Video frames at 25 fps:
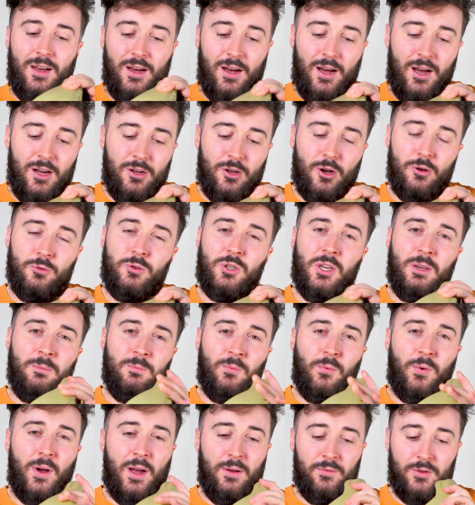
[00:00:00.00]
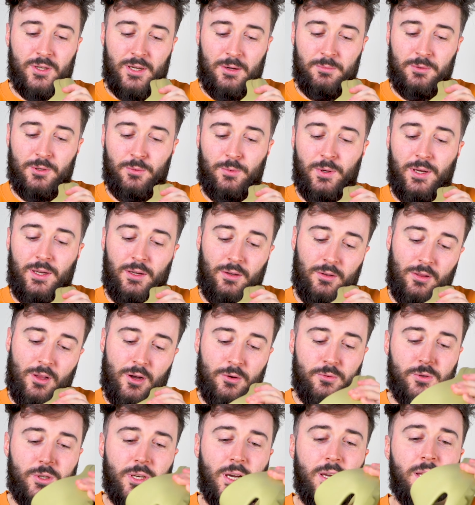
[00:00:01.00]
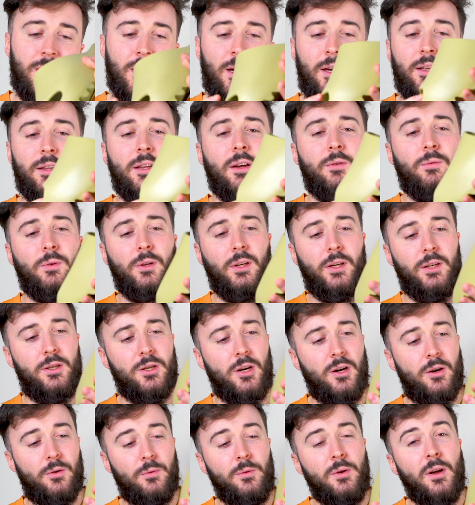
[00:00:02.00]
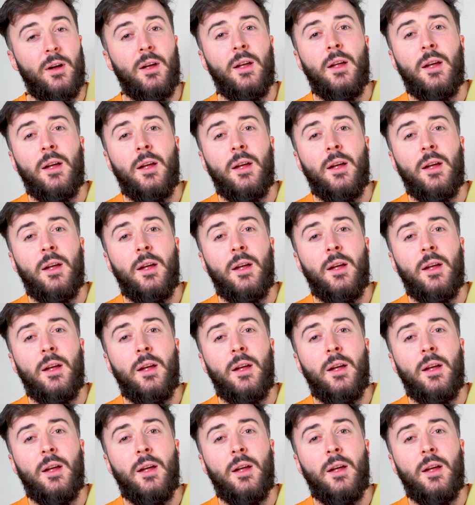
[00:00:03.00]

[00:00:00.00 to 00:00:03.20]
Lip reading: I go gym 5 times a week. Lol, JK, definitely don't.